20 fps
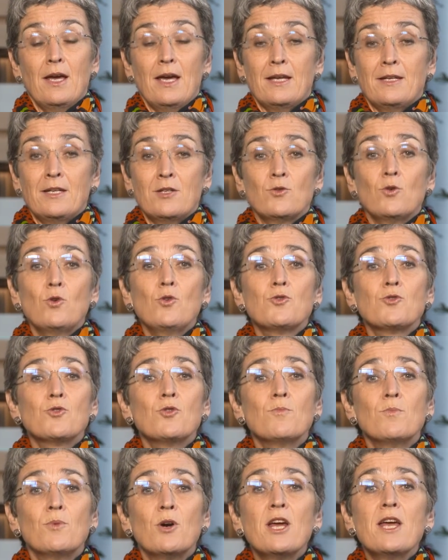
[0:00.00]
It is also
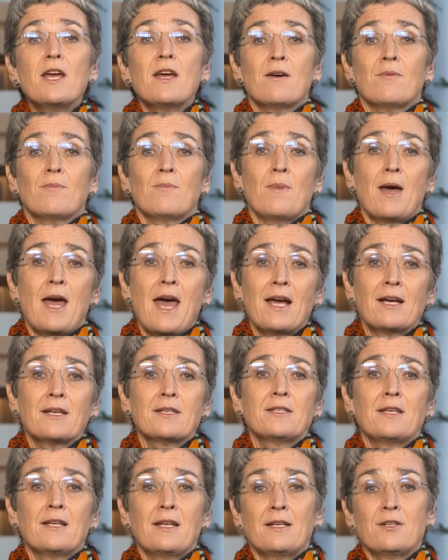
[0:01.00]
BREEAM
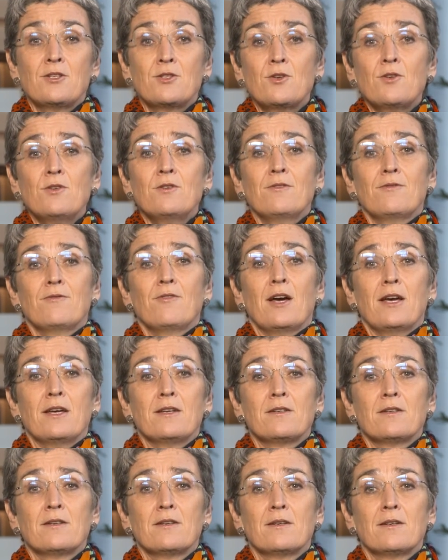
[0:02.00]
Excellent
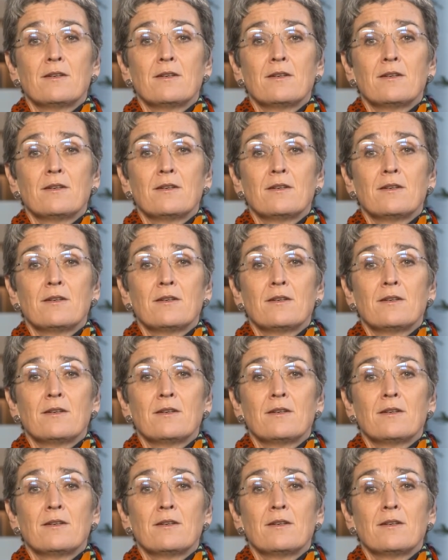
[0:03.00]
certified.